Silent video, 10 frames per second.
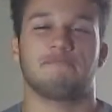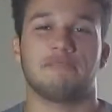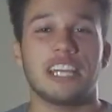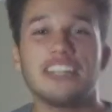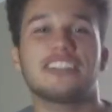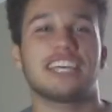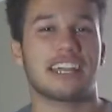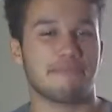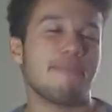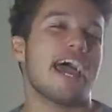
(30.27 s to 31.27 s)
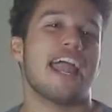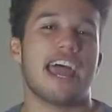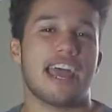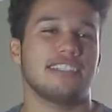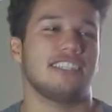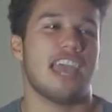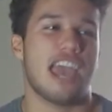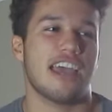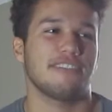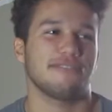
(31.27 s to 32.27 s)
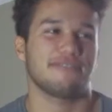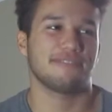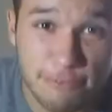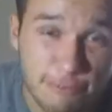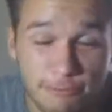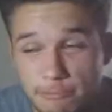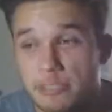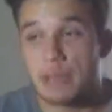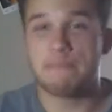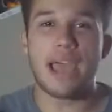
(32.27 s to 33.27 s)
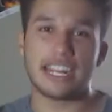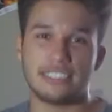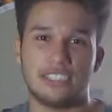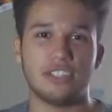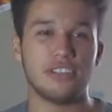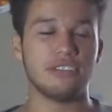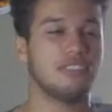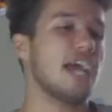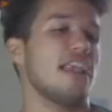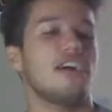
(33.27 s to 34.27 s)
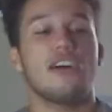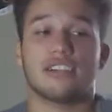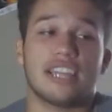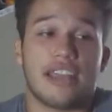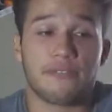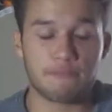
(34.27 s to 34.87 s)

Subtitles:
he looks like a badass, yeah. Back to Tyler Oakley.